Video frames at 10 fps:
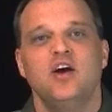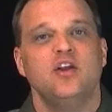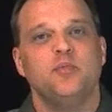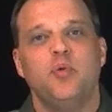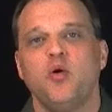
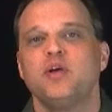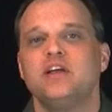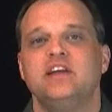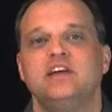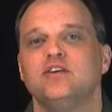Napoleon
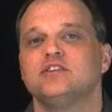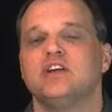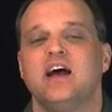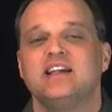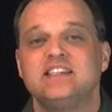Hill
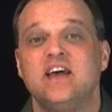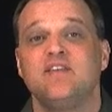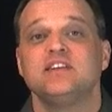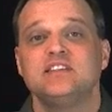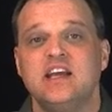taught
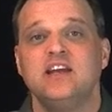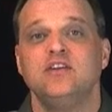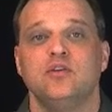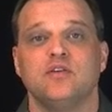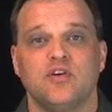17
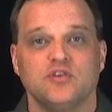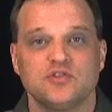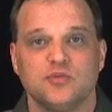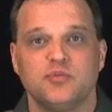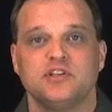
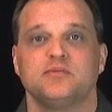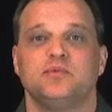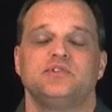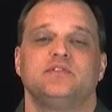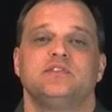universal
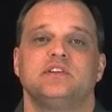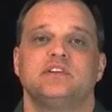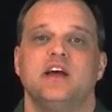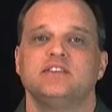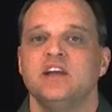principles of
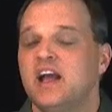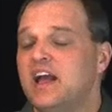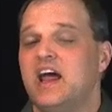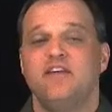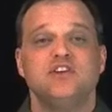success,
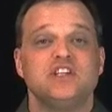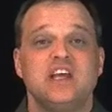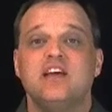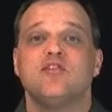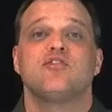and I've just
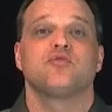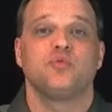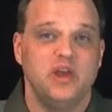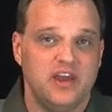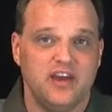hit
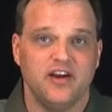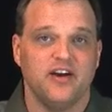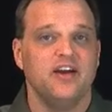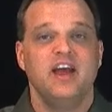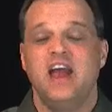three here.
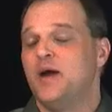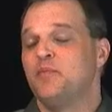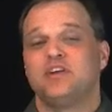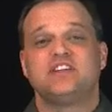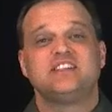And I'm
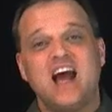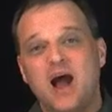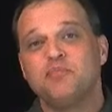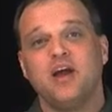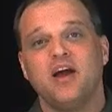going to
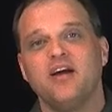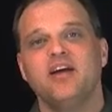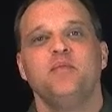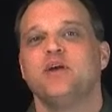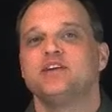stop there
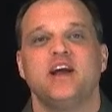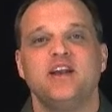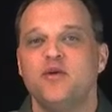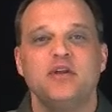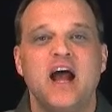because I
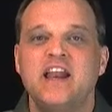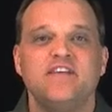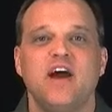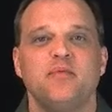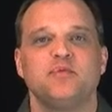know
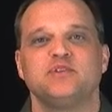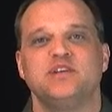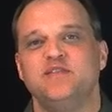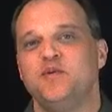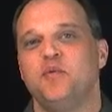95%
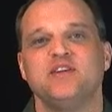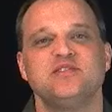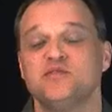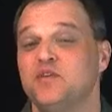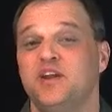of you watching
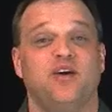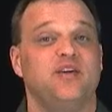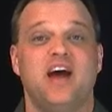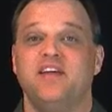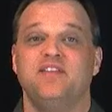this video are
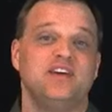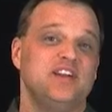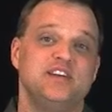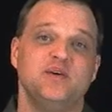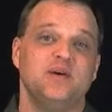not even going
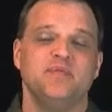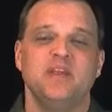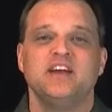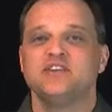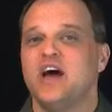to do it.
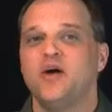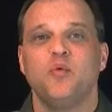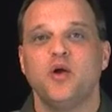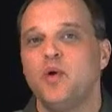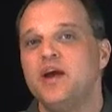So I don't
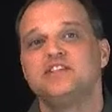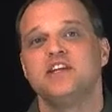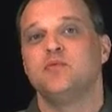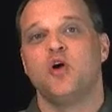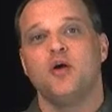want to waste any
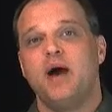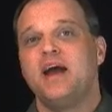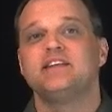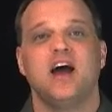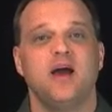more of my
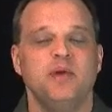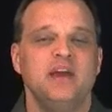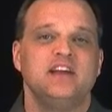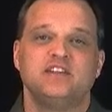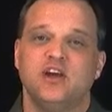time
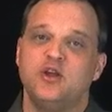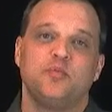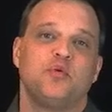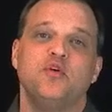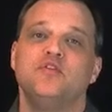until you
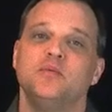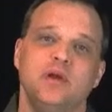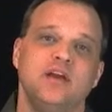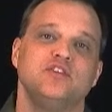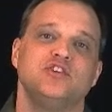prove to
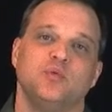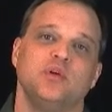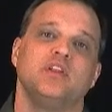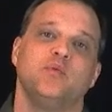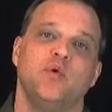me that you
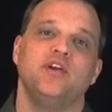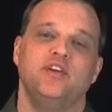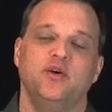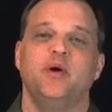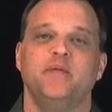really want to
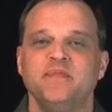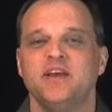do it.